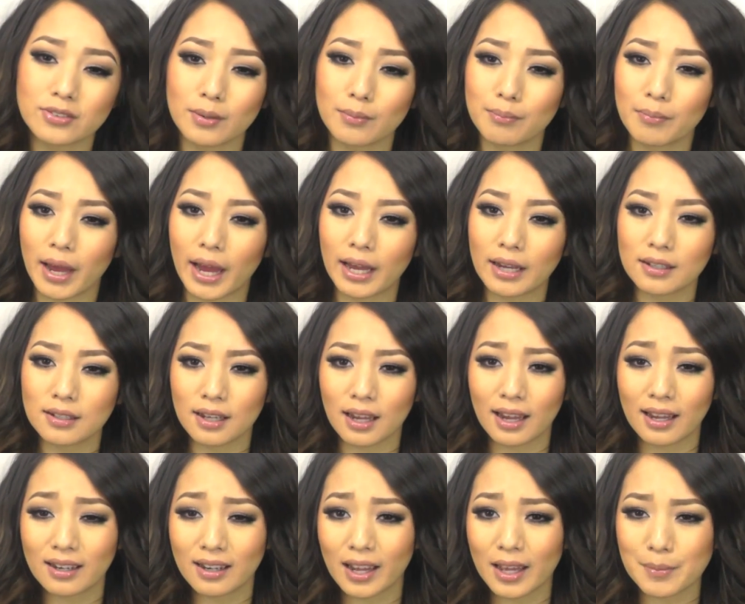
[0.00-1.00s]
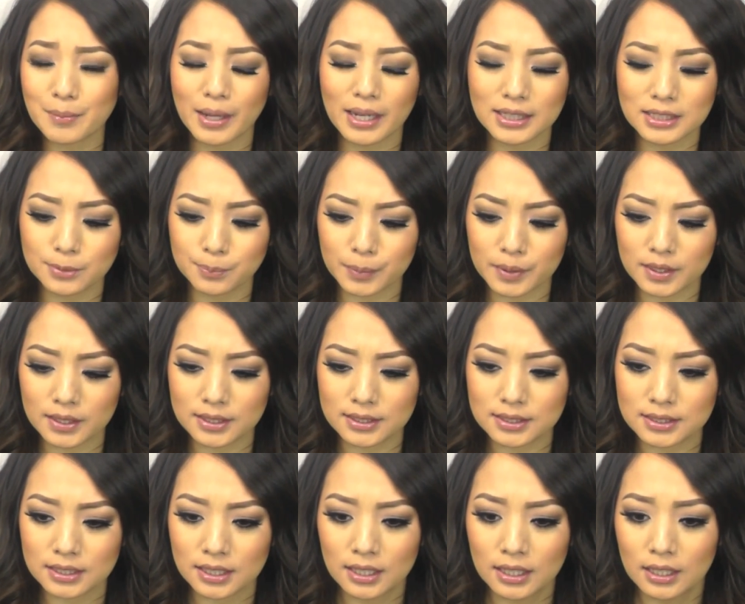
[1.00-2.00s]
from MAC at IMATS
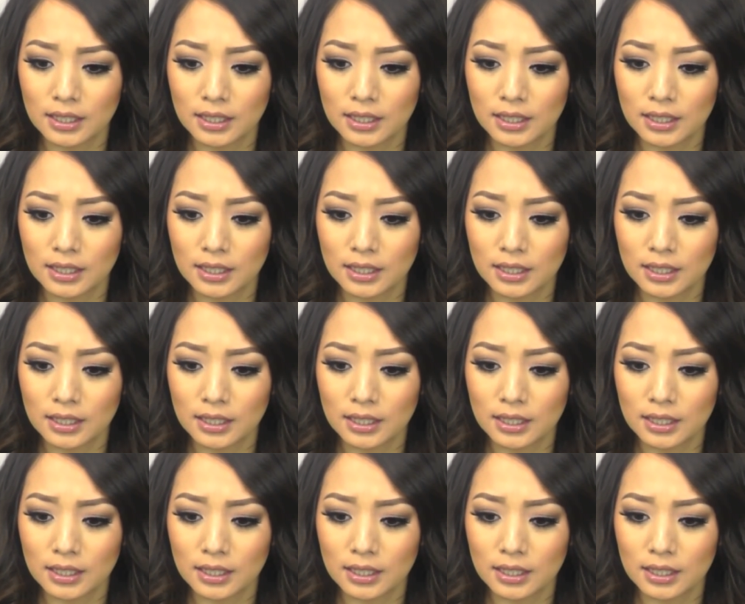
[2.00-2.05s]
because